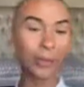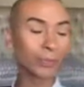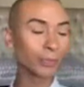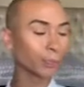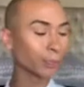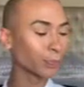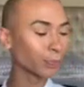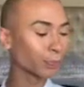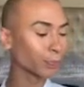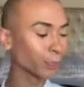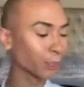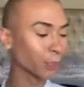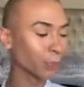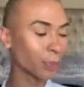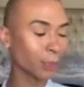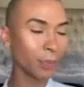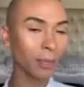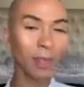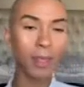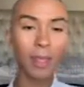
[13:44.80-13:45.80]
Wow.
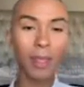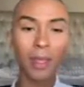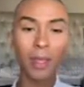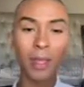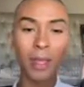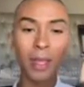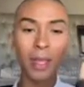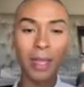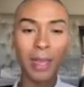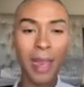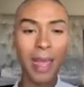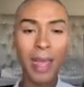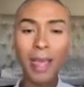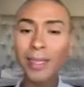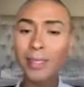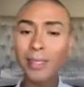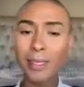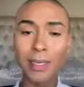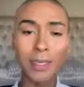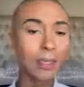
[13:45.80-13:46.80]

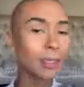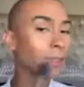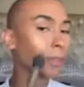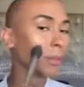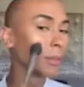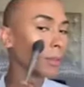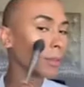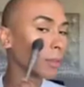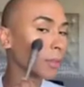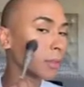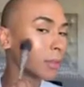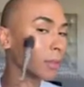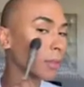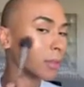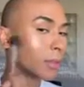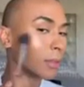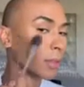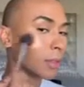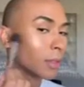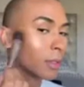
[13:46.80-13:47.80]
Like I said,
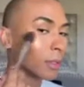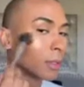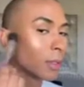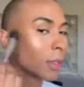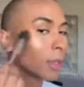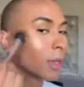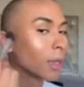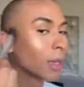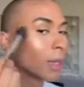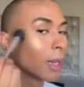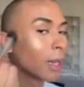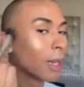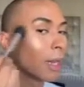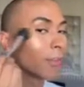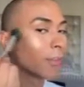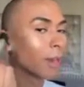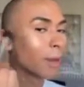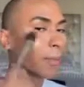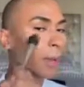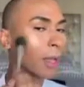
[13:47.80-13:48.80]

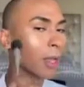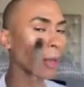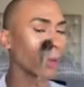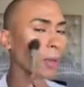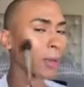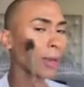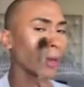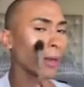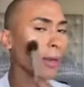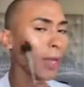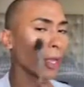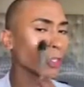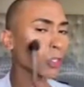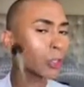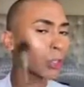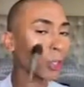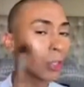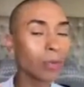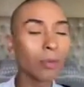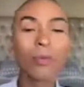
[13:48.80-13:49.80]
I love that I'm like going
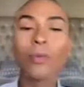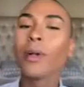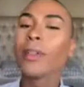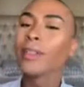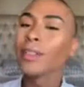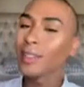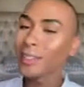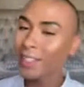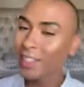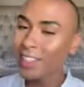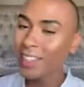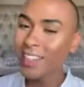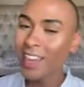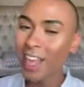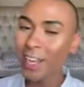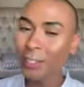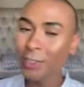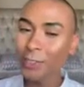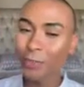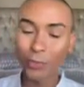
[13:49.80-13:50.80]
a natural look. Well,
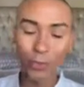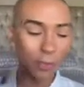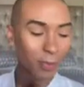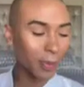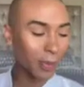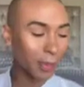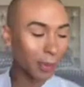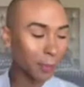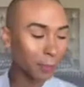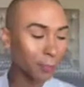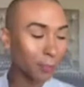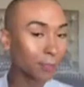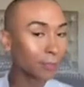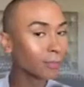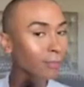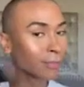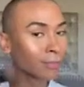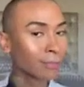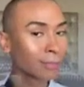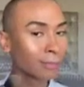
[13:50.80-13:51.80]
this is natural for
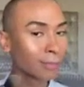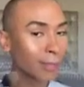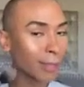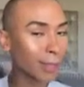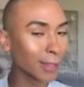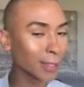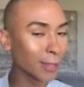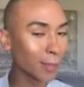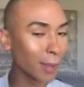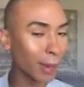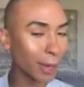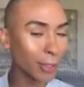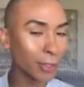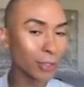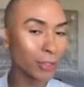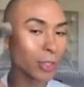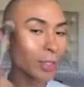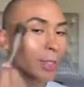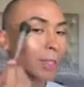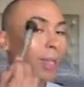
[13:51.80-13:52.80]
me because
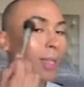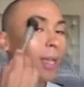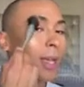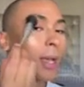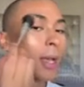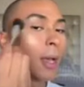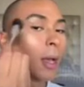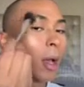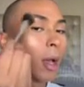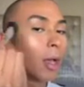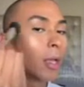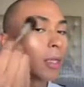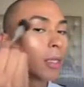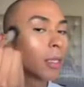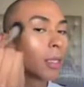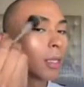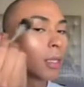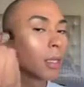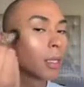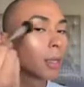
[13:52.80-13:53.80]
I'm extra.
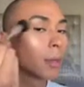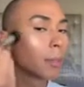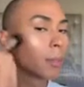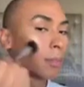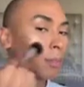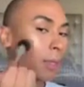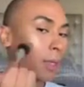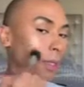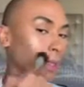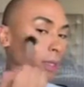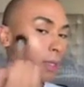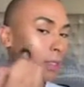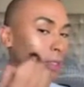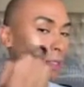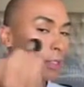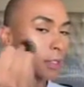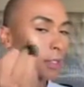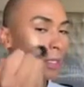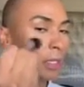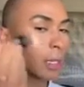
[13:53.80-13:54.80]

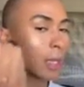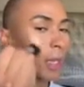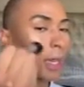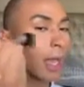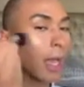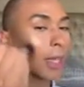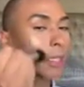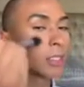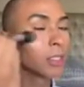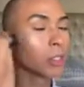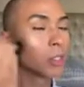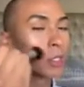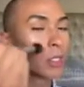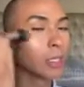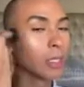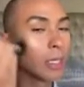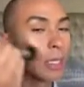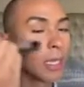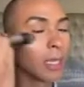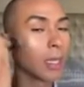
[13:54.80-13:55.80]
But this
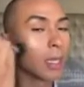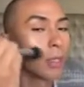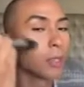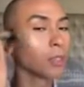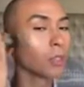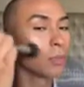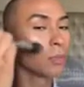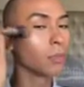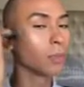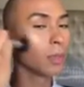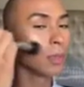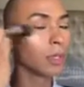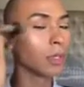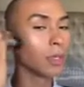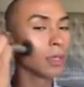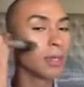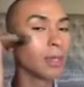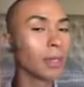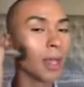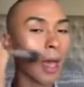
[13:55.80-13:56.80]
highlighter just needed
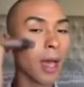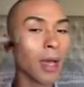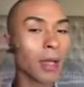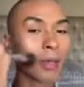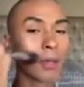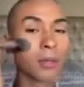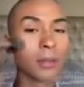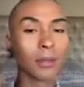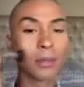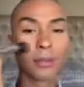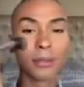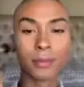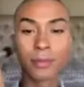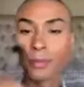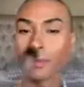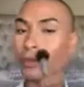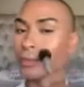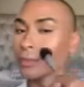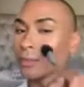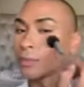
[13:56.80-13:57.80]
to be
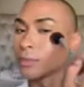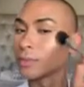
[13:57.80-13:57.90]
done.